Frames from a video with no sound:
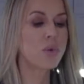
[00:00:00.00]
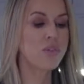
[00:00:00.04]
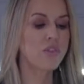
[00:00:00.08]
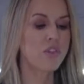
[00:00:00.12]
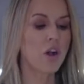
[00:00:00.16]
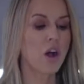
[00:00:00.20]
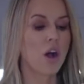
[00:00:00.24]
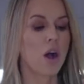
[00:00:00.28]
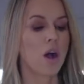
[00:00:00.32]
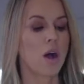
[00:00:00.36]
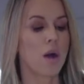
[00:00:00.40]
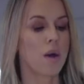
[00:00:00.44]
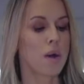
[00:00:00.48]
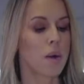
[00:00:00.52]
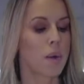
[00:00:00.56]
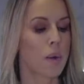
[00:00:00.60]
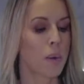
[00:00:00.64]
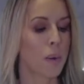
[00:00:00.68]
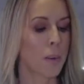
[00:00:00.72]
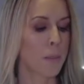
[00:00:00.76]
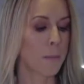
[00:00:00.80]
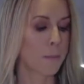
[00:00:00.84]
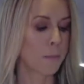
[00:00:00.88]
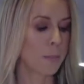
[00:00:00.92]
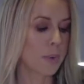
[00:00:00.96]
we've got our
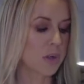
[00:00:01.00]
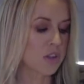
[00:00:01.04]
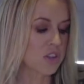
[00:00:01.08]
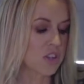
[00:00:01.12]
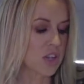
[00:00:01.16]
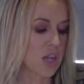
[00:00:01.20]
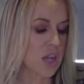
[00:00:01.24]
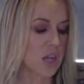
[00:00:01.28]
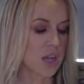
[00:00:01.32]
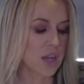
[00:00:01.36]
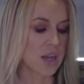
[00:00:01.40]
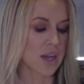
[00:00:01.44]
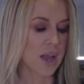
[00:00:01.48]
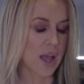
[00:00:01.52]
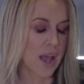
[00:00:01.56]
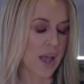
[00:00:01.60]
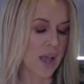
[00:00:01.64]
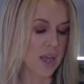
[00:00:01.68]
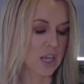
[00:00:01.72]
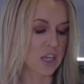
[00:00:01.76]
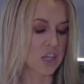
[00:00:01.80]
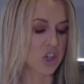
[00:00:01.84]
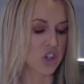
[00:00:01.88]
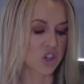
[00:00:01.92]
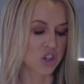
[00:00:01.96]
butter and
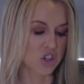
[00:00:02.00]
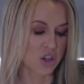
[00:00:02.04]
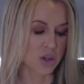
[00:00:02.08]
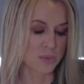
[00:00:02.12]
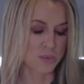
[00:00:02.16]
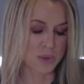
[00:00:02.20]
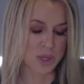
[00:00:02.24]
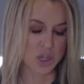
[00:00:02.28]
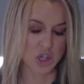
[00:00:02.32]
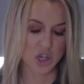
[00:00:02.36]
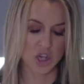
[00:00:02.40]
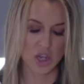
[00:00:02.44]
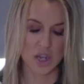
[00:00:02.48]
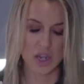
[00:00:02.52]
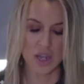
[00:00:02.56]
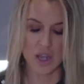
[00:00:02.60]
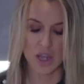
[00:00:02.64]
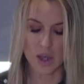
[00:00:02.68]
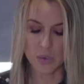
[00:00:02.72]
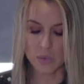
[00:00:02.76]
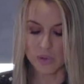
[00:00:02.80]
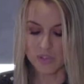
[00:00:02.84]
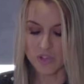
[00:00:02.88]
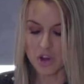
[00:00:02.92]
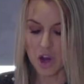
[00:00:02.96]
egg and sugar mixture
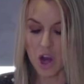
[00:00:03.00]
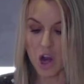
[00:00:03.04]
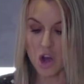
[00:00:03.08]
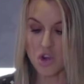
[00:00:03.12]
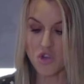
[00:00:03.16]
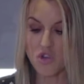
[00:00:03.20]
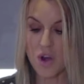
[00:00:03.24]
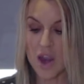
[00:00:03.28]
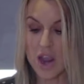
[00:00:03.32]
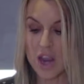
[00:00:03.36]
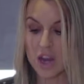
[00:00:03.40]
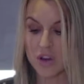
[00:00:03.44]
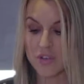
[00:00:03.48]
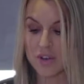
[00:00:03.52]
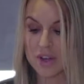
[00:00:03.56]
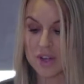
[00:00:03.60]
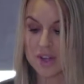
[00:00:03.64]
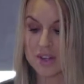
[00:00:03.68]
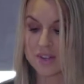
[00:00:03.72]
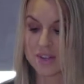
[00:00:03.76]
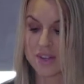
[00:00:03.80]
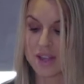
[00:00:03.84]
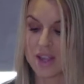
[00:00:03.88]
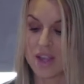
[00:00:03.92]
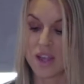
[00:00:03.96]
here. We've got our dry
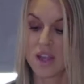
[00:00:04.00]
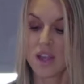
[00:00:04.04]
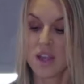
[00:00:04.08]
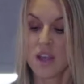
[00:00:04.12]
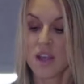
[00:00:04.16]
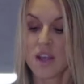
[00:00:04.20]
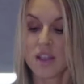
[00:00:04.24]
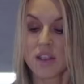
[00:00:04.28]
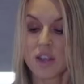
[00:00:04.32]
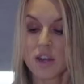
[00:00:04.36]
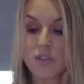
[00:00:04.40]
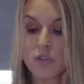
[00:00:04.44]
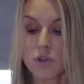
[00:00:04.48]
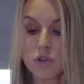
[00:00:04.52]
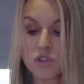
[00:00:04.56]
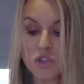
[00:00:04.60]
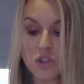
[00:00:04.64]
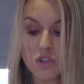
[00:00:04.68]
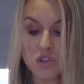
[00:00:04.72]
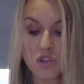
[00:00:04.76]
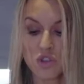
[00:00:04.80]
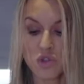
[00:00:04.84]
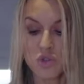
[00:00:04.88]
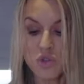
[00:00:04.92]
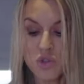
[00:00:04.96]
ingredients here. Then I've
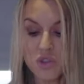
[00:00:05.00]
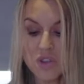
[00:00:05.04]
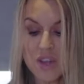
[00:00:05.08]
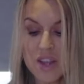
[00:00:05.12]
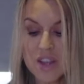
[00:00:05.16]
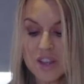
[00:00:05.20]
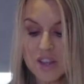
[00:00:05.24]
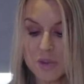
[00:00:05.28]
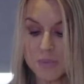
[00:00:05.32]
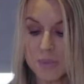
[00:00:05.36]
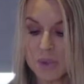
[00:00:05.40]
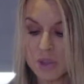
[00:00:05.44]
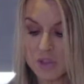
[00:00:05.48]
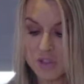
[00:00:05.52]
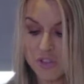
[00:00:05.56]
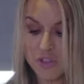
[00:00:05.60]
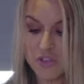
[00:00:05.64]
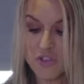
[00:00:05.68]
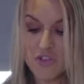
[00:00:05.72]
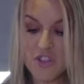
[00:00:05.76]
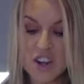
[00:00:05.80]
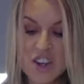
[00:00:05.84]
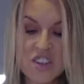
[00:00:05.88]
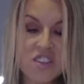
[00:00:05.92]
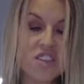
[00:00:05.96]
also got 280 mils of
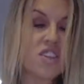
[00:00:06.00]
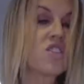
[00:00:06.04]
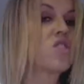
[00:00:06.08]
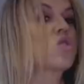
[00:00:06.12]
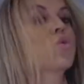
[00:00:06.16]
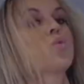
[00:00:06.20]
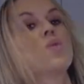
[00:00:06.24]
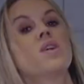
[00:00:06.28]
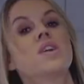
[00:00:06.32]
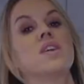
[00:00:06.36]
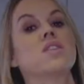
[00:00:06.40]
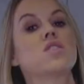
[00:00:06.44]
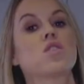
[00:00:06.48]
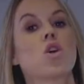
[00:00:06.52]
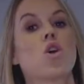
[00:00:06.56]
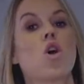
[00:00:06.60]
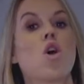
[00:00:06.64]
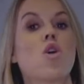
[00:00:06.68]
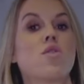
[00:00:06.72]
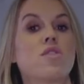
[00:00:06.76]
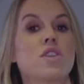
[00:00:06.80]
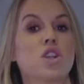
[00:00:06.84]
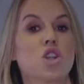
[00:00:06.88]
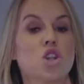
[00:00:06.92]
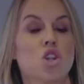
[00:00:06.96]
freshly squeezed
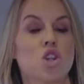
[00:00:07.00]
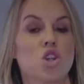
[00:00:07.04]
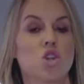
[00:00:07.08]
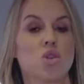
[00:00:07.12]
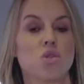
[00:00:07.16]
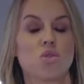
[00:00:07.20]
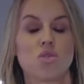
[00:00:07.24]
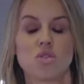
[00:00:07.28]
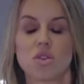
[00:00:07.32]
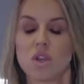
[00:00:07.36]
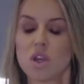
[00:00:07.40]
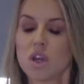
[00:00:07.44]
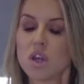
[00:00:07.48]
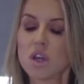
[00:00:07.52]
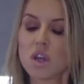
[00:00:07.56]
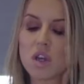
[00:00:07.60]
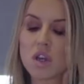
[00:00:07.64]
orange juice.